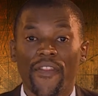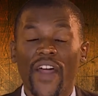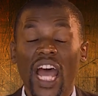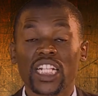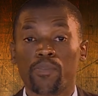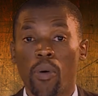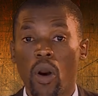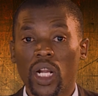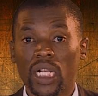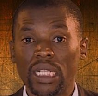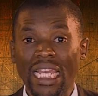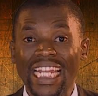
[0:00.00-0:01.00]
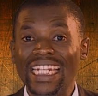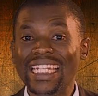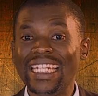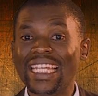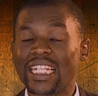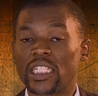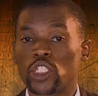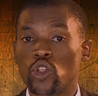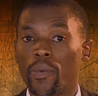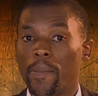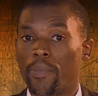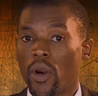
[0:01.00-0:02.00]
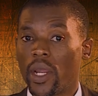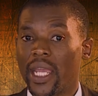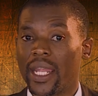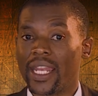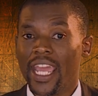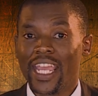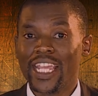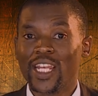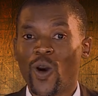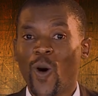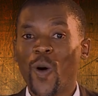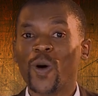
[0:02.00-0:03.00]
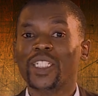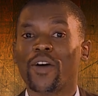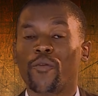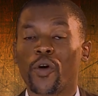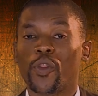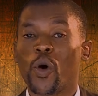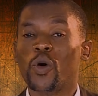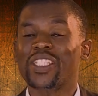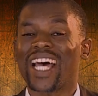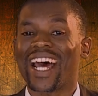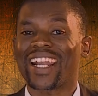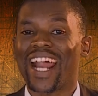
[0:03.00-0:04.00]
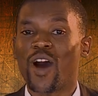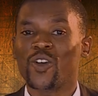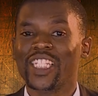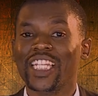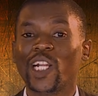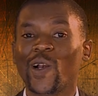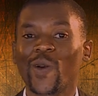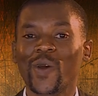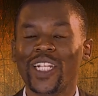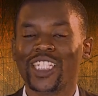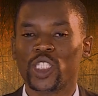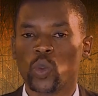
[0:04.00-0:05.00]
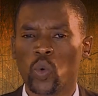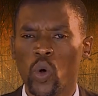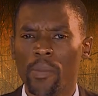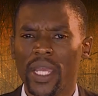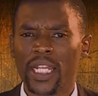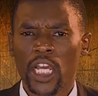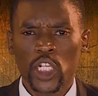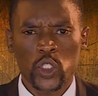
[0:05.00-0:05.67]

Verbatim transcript: That buckle needed to be broken in order for those around, including the woman,